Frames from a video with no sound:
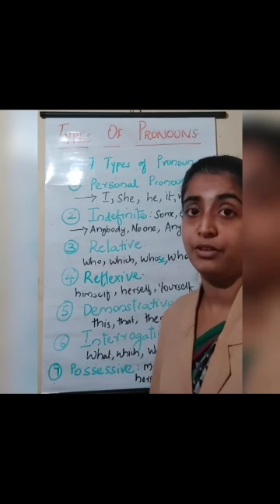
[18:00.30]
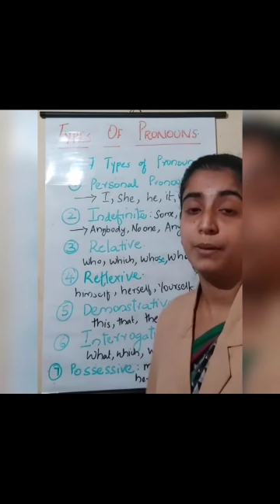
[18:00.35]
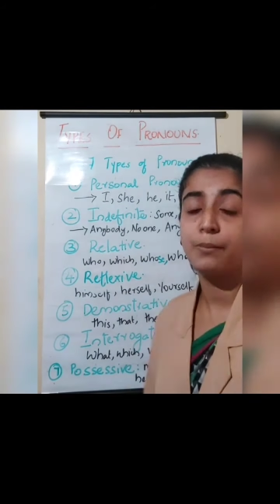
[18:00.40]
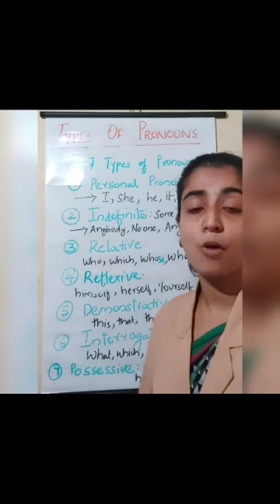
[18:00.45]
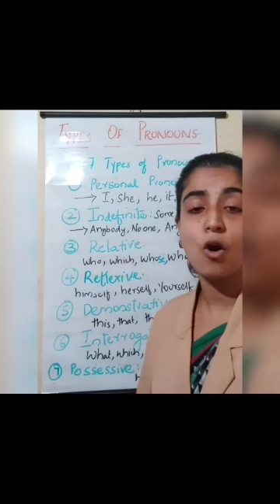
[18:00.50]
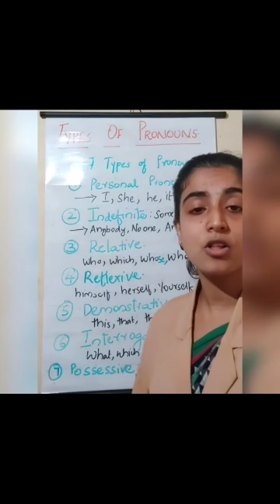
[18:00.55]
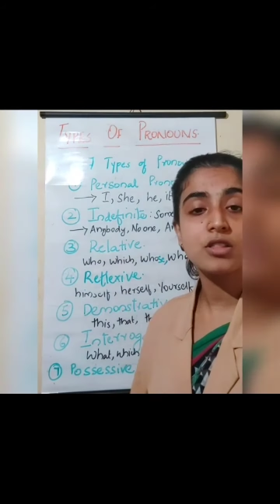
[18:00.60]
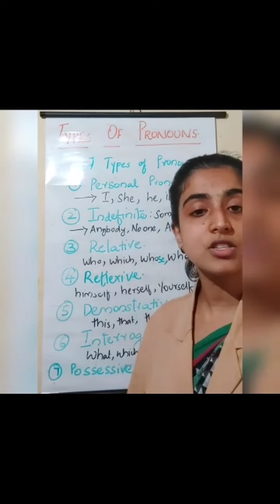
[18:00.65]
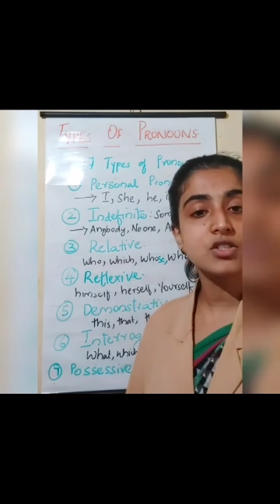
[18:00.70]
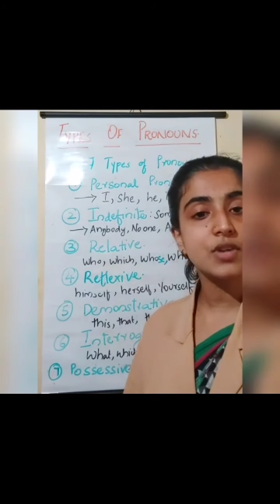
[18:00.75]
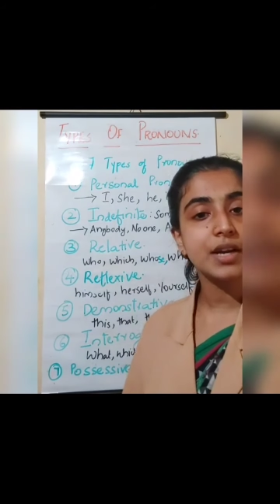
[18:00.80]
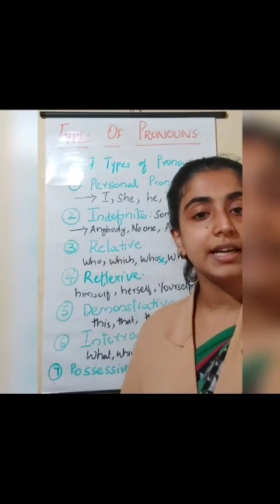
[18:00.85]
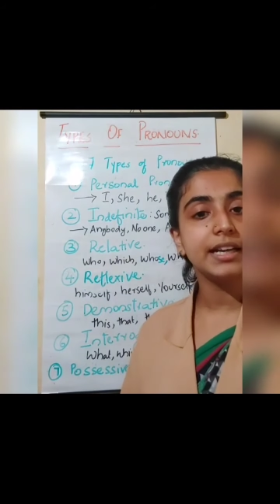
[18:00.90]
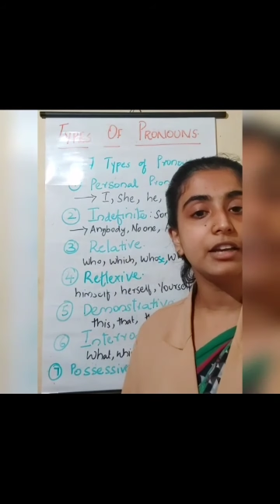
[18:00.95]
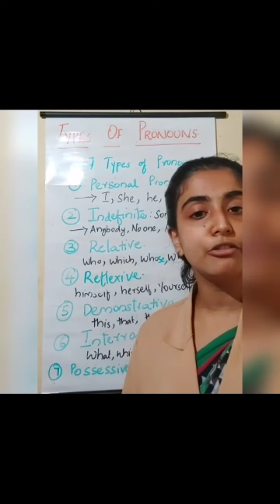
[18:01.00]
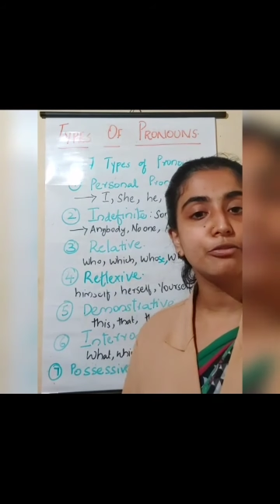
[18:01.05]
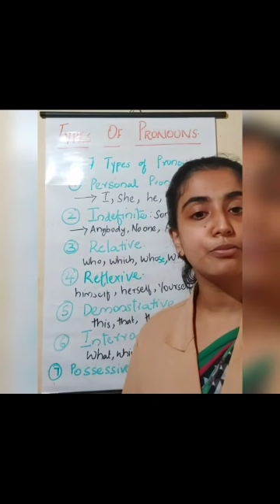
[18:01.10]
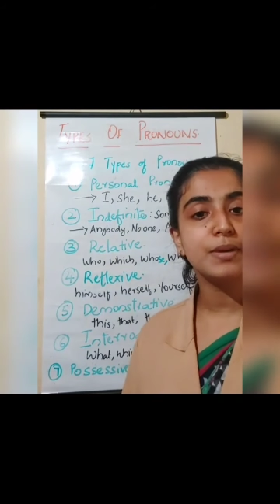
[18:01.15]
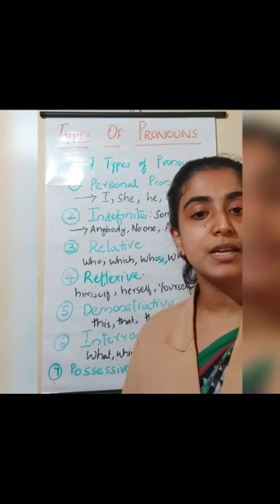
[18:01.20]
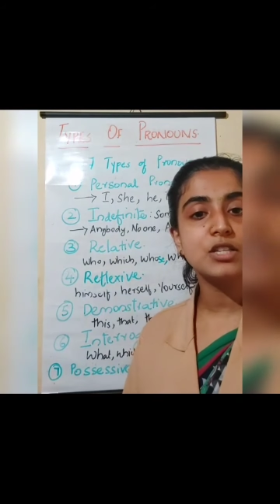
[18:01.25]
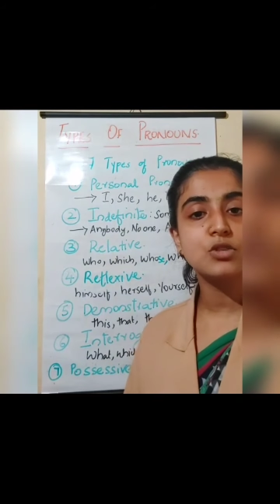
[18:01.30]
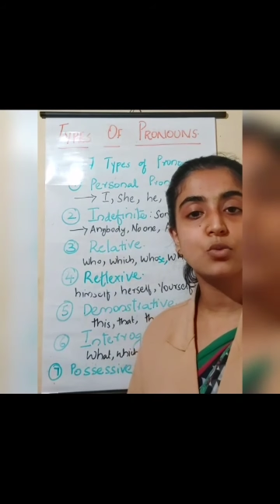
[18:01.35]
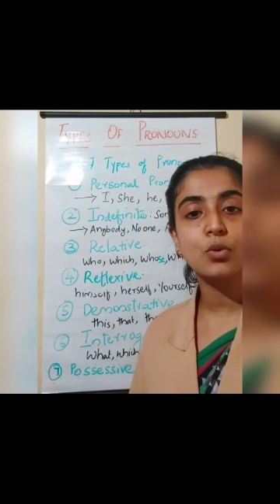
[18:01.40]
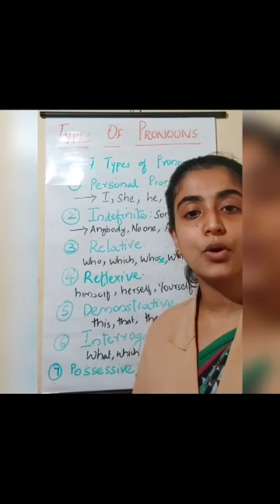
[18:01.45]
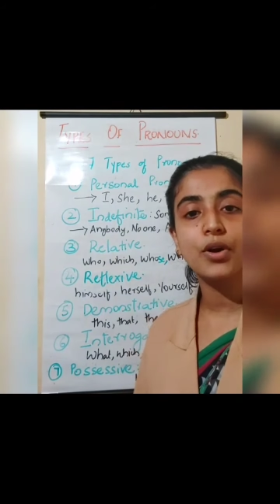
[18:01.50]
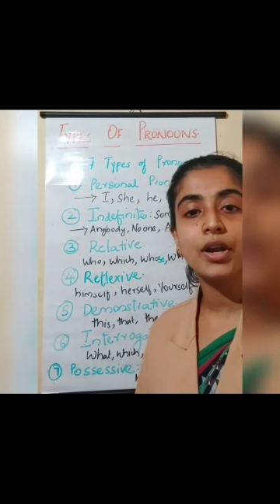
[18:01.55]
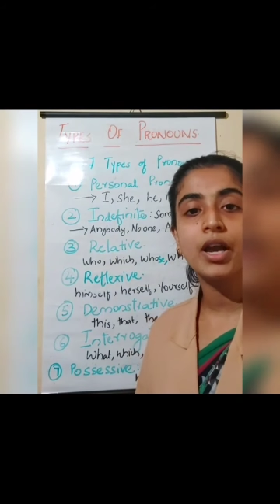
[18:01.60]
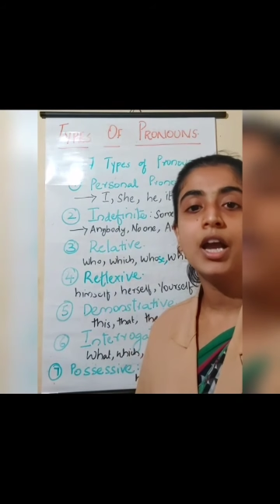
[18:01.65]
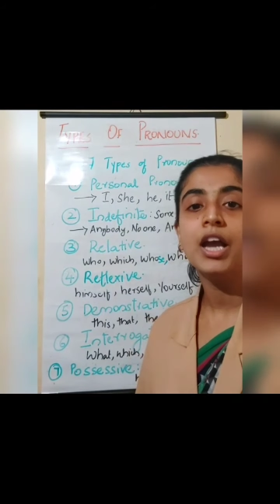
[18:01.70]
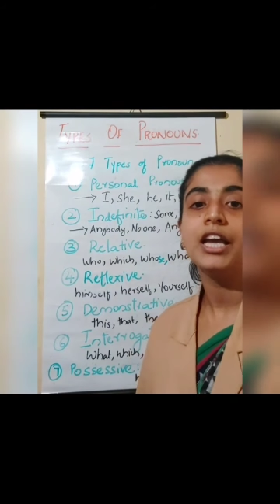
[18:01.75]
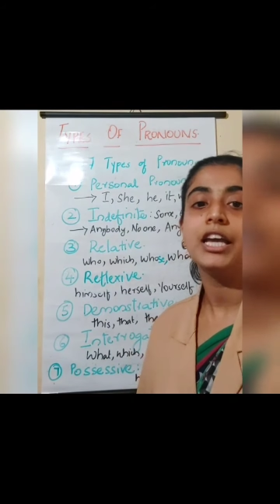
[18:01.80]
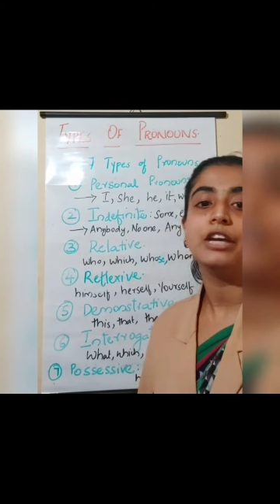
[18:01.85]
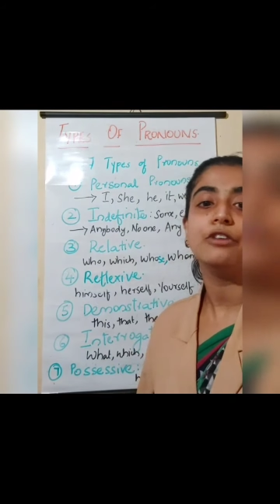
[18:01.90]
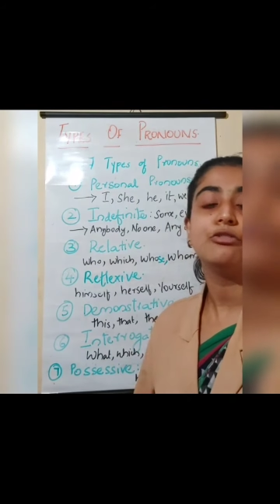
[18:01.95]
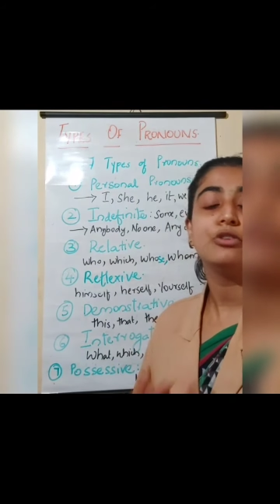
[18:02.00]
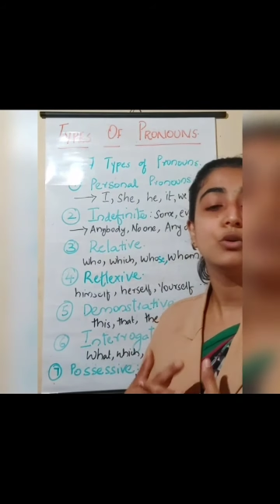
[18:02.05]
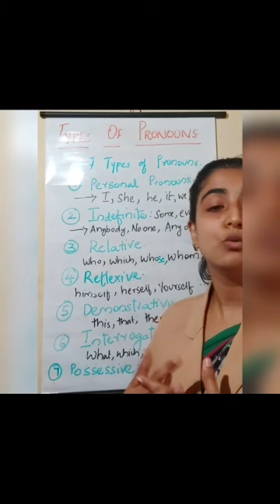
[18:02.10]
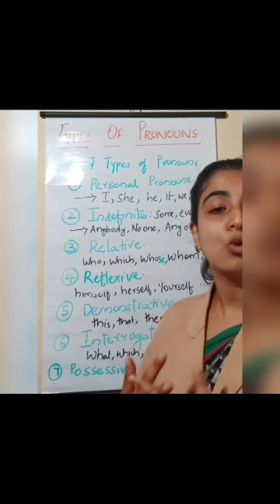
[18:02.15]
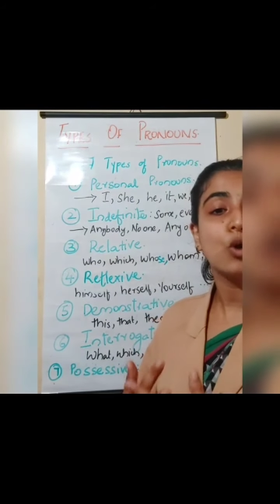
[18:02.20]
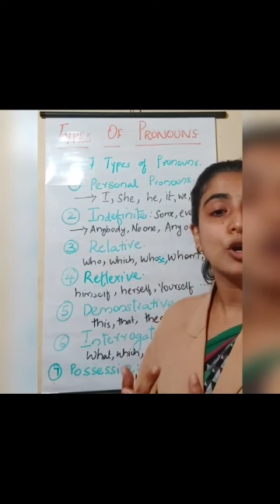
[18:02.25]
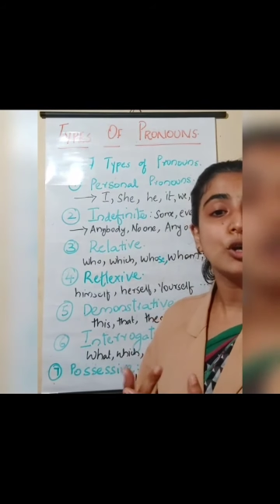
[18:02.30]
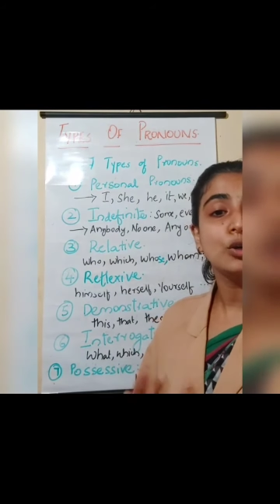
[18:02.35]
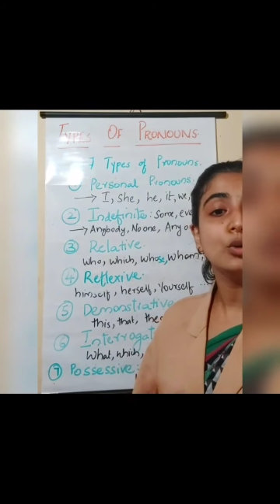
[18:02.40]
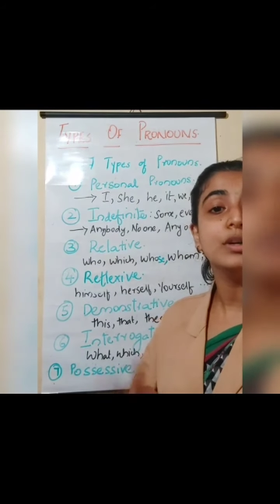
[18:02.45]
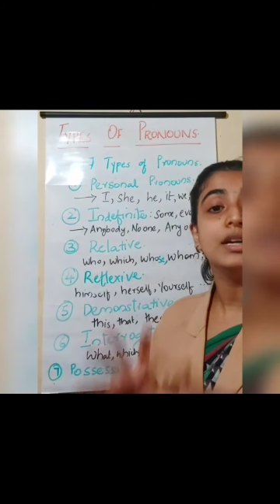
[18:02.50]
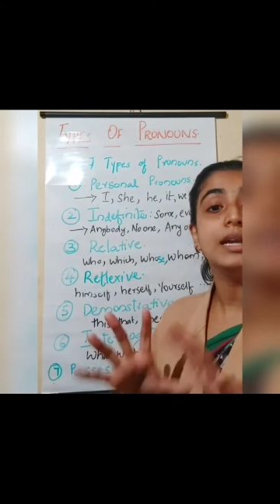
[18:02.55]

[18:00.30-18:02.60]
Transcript: Demonstrative means what? If you want to